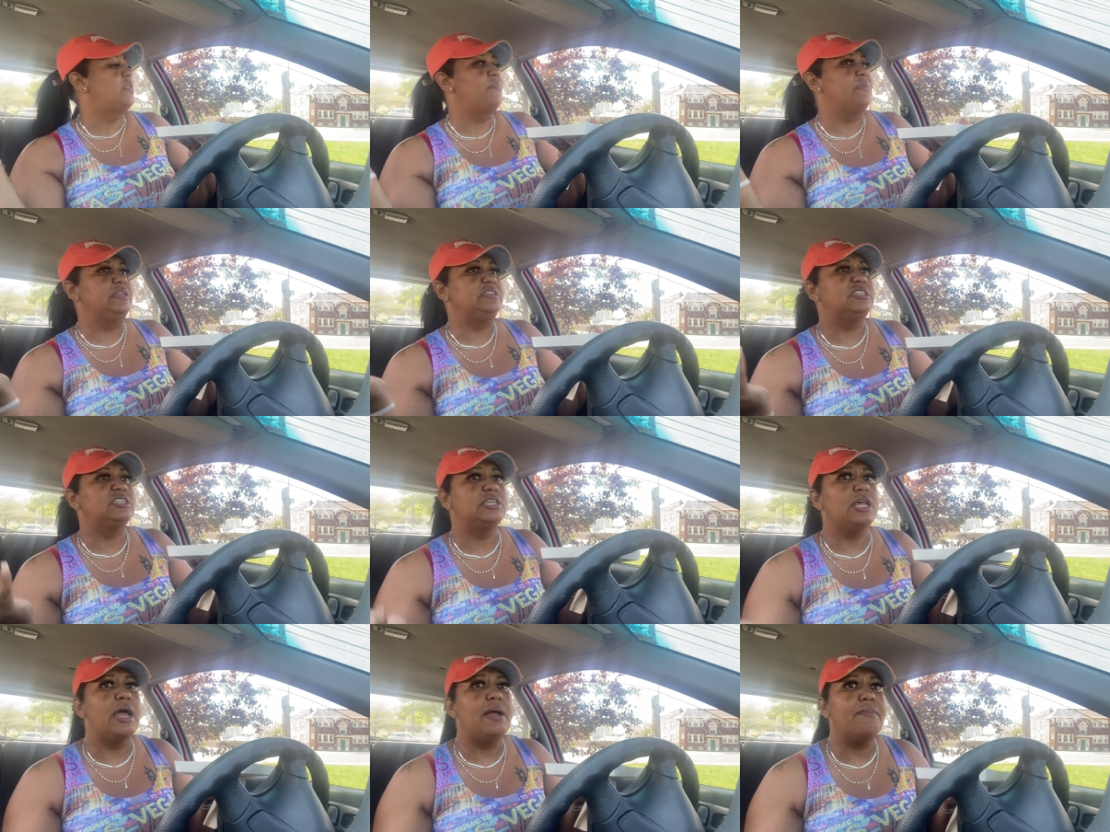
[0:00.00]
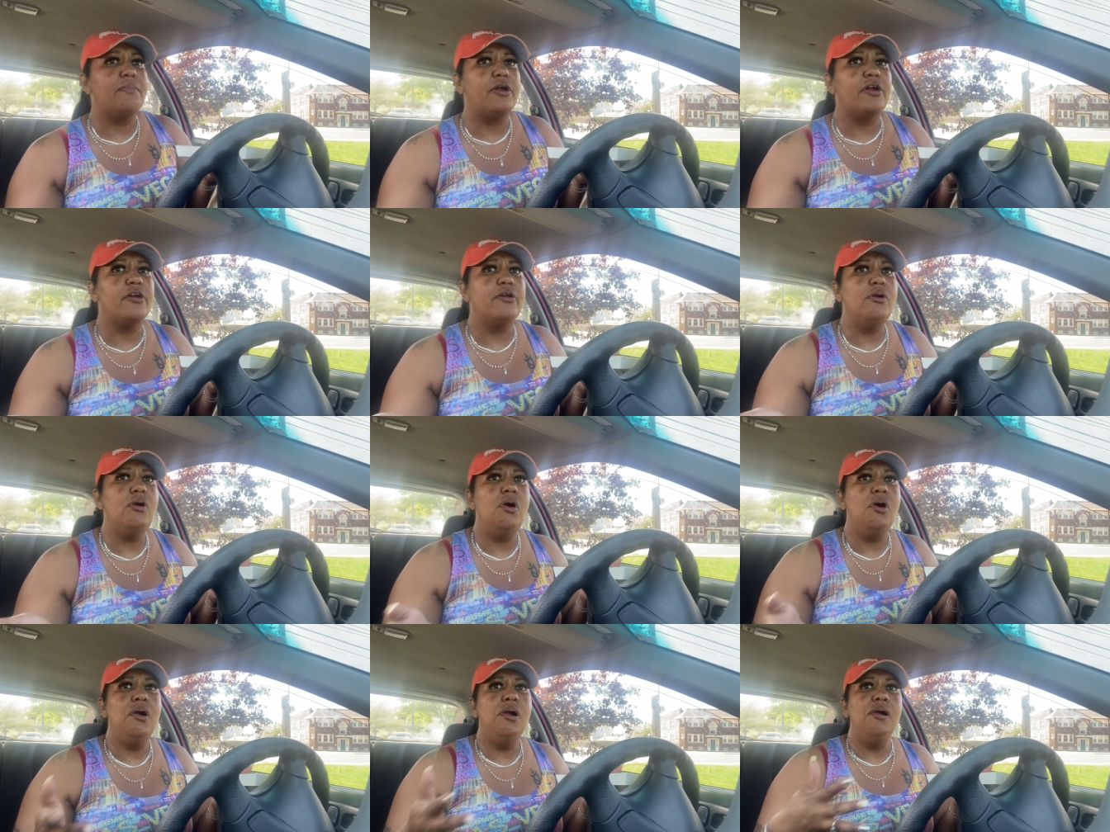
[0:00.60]
to be summer.
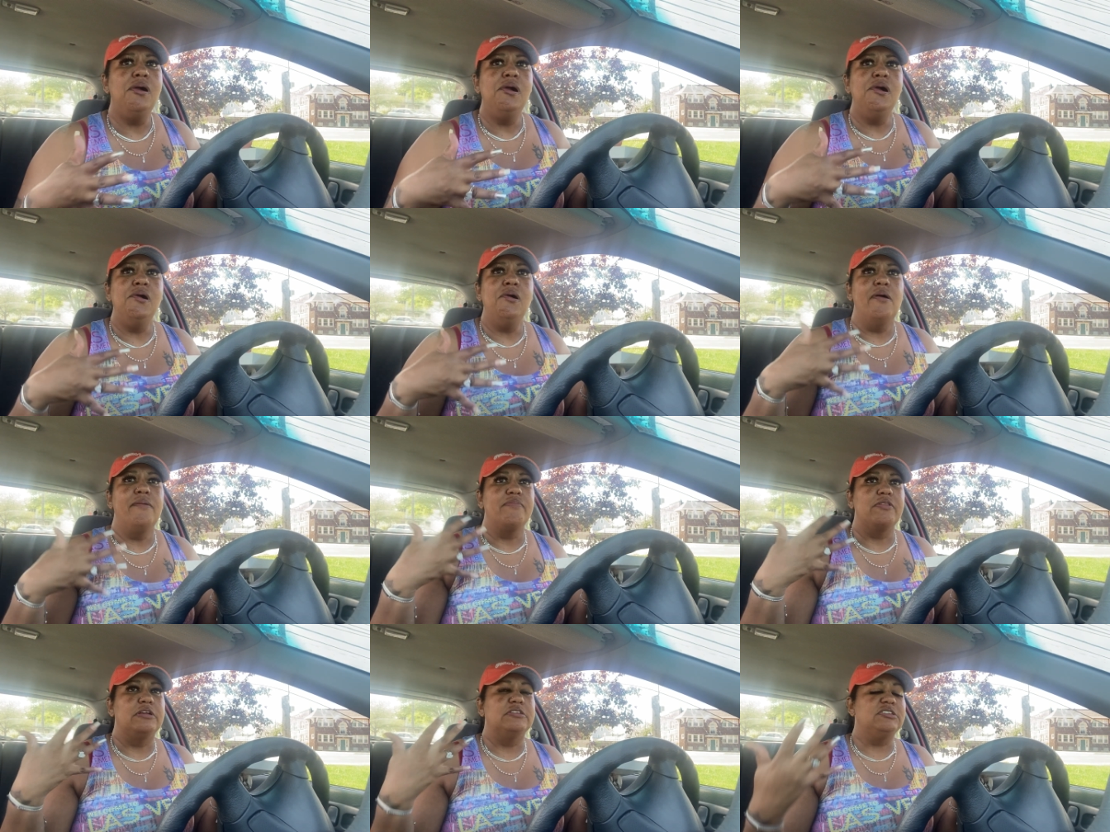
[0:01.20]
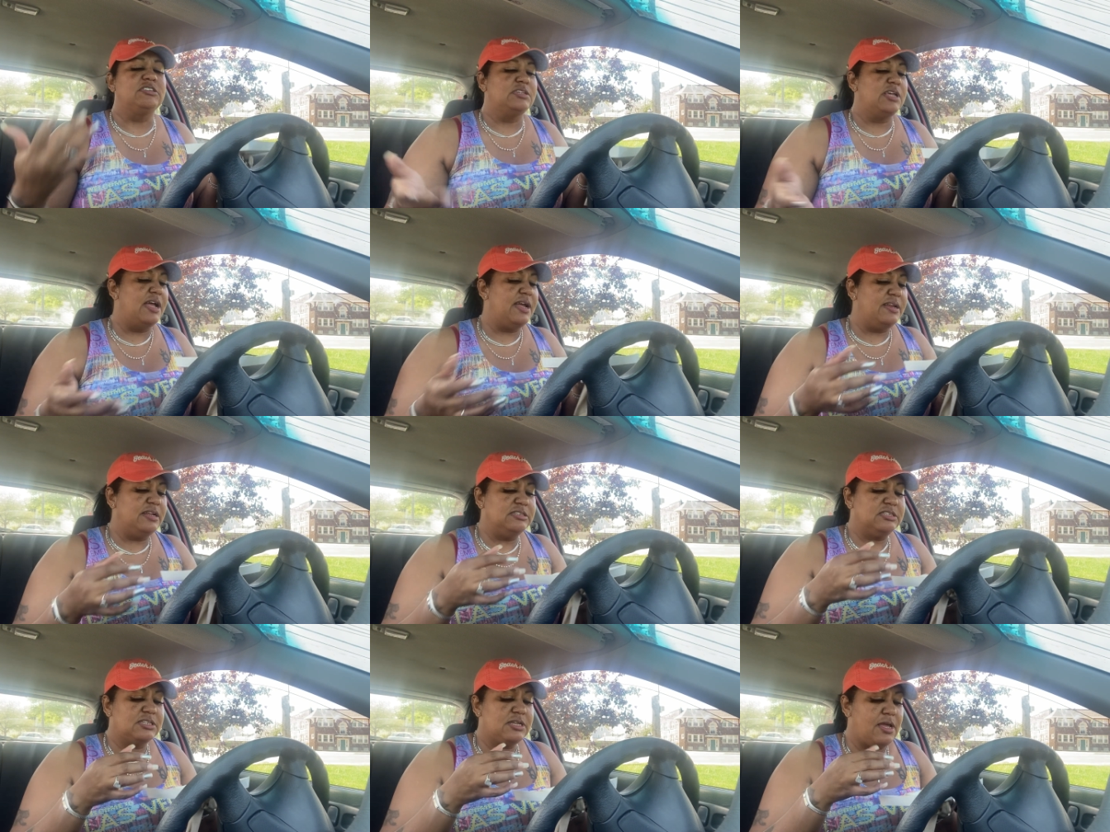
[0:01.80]
The
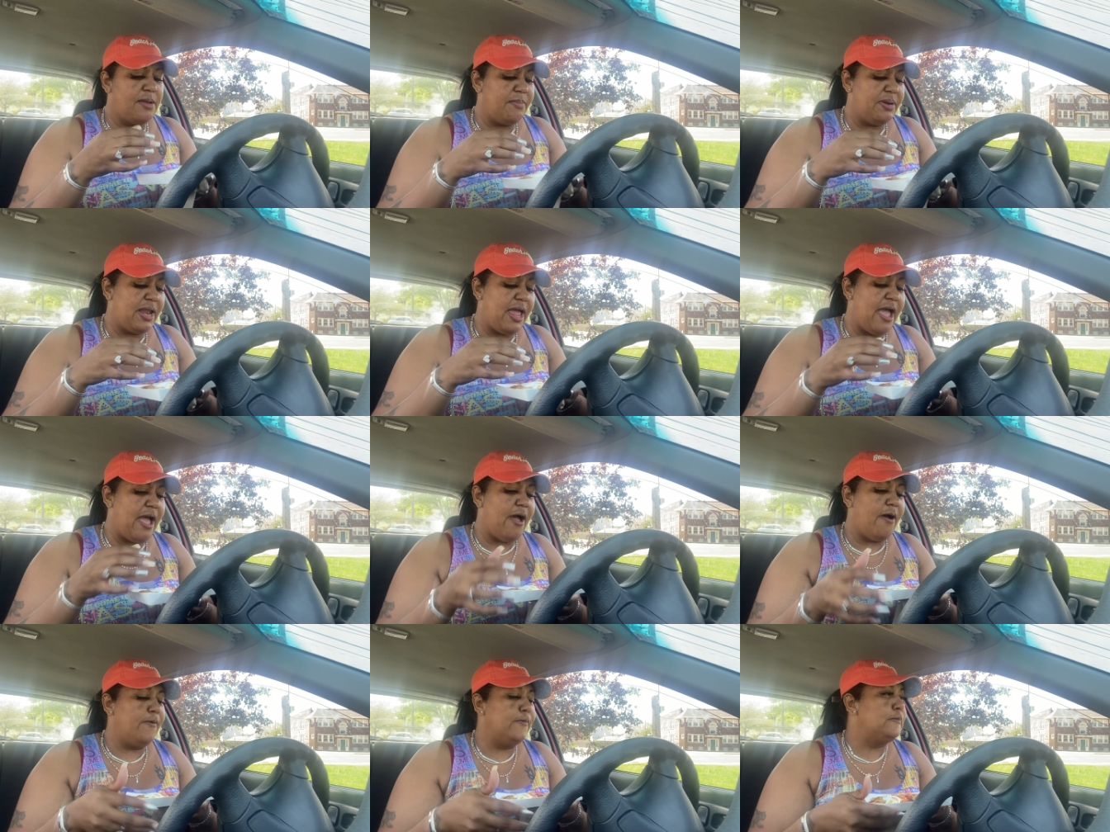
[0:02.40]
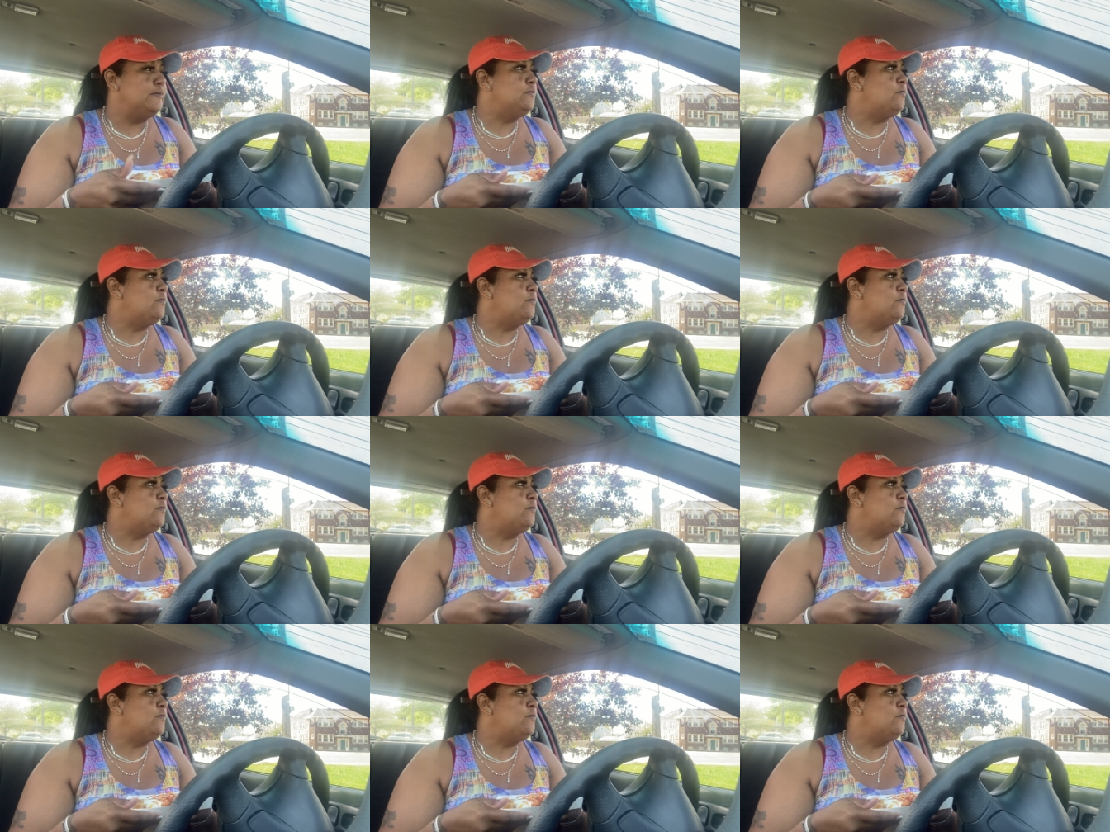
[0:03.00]
sun is coming out.